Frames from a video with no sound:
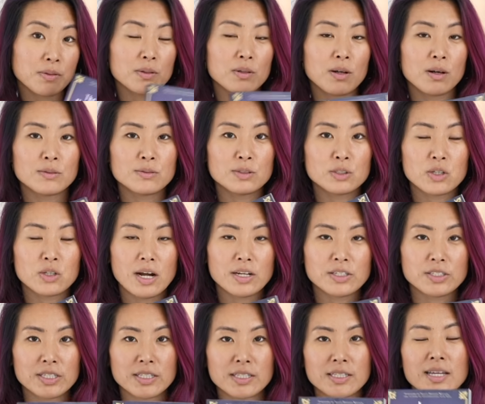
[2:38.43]
the law of
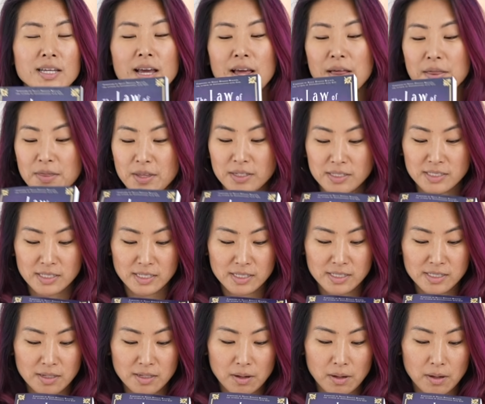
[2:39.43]
attraction, this
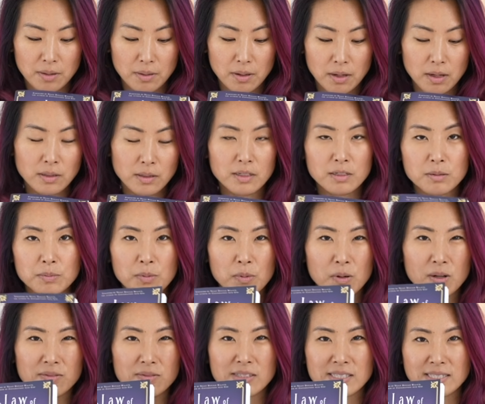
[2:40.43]
is a little
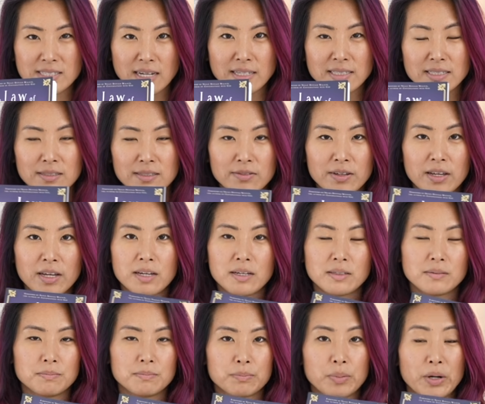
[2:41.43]
more of a
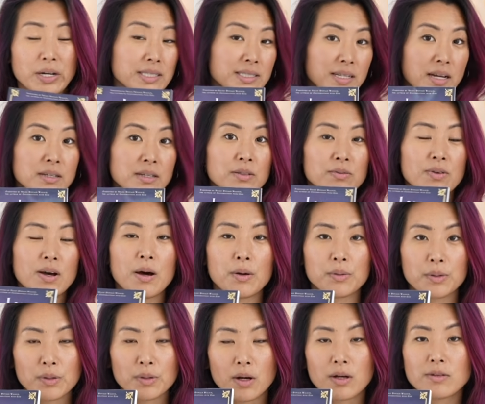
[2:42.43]
scientific breakdown of how
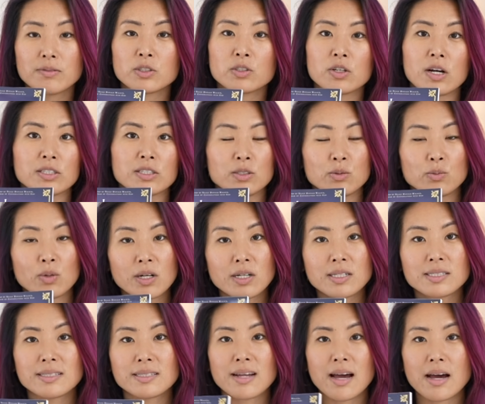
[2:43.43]
the law of attraction
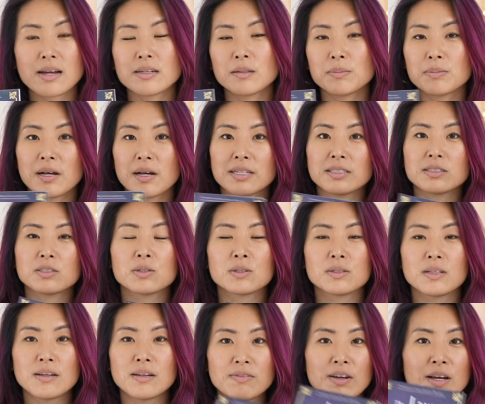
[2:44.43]
works and how to apply it to your
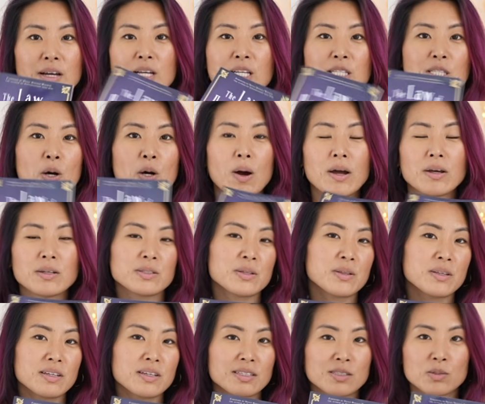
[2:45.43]
life. So I also
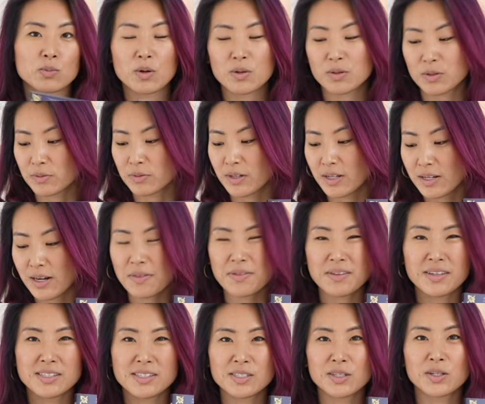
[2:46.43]
think it's worth a read. I
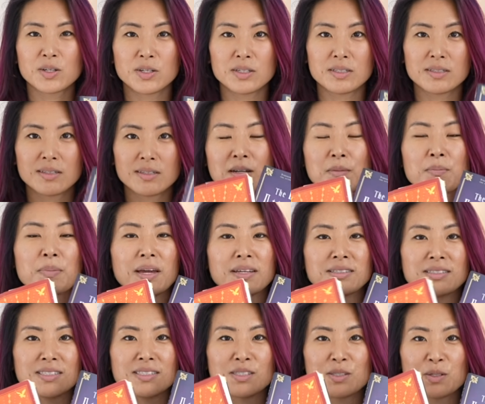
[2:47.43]
think it's a good
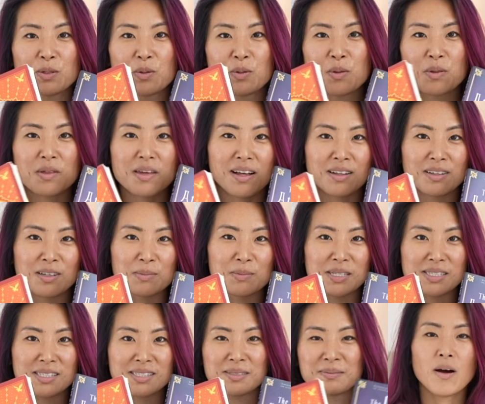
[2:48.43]
companion to The
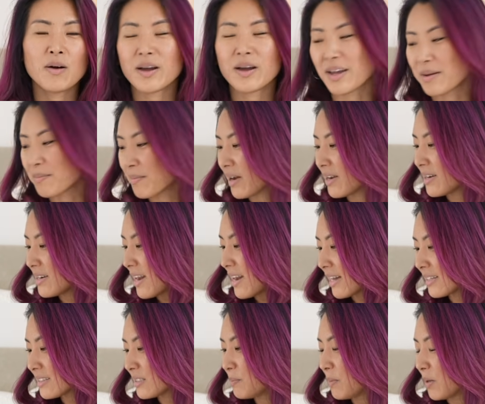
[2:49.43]
Alchemist. Okay, my
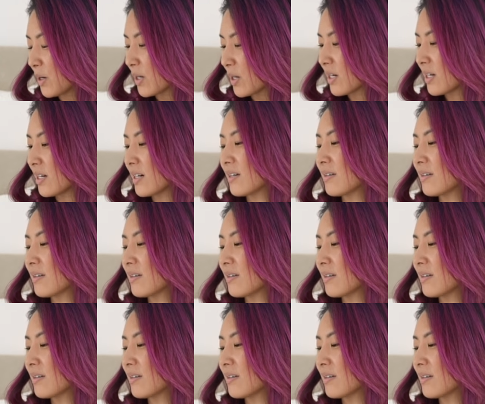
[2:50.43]
next book